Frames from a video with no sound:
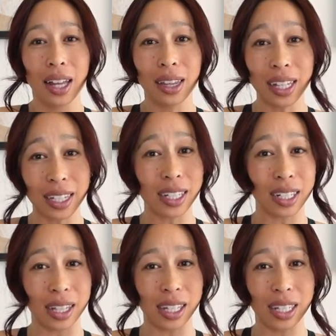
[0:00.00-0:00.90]
listen to
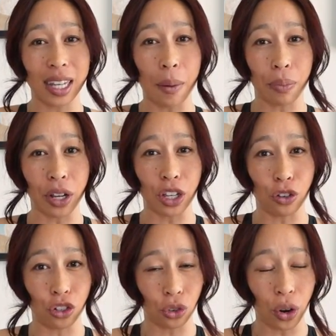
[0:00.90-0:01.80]
the things that bring you
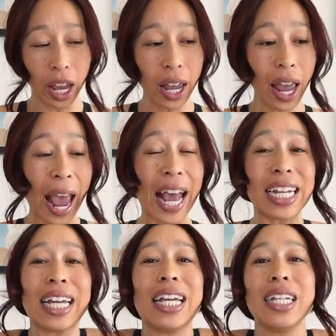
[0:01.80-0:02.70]
joy, and
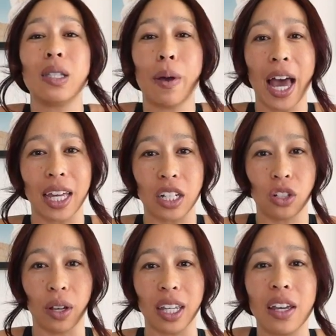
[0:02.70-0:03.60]
ease back
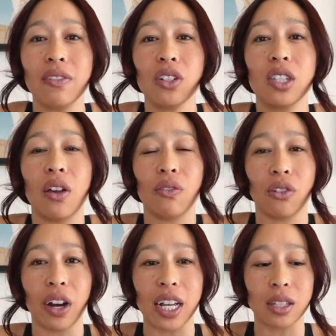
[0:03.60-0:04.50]
into it. Give yourself
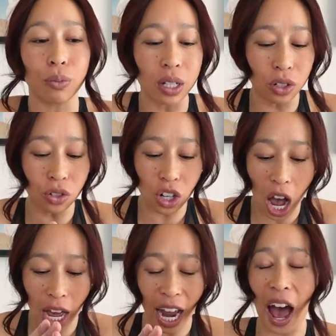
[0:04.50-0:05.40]
grace. We do
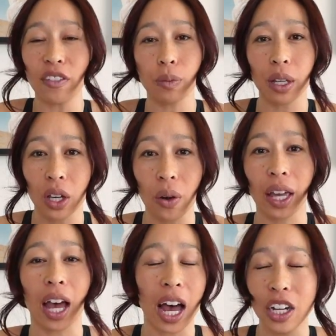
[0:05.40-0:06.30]
not have to be going
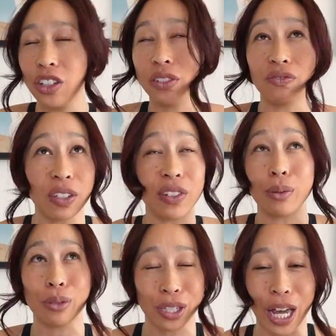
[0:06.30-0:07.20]

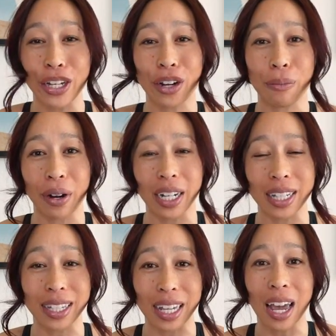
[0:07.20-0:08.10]
150% during
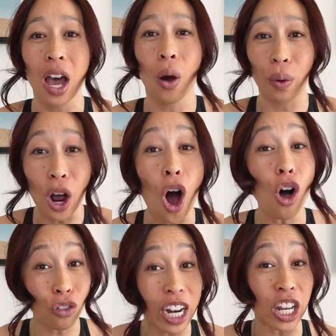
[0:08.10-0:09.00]
pregnancy. We
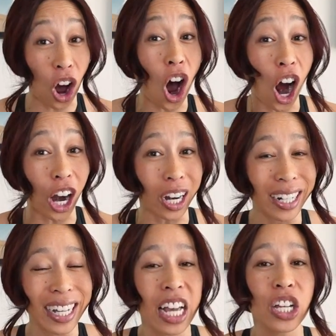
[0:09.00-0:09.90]
already are.
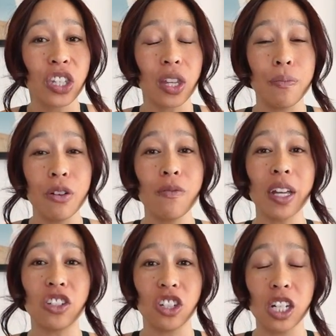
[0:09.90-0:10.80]
So the
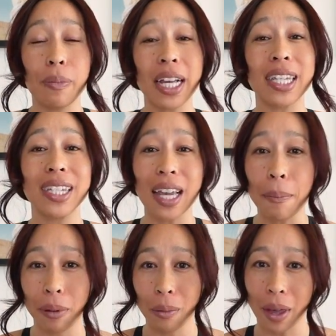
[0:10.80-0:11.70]
movement should be a
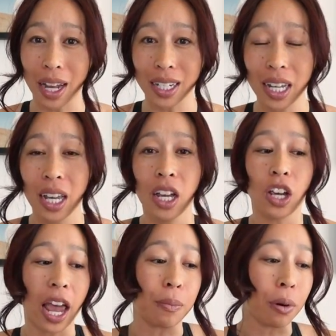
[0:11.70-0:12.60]
supplement
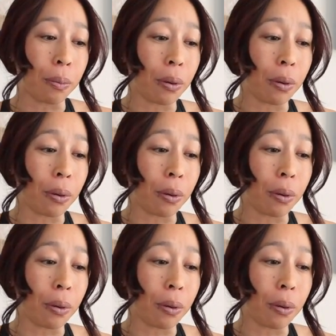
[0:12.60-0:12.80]
and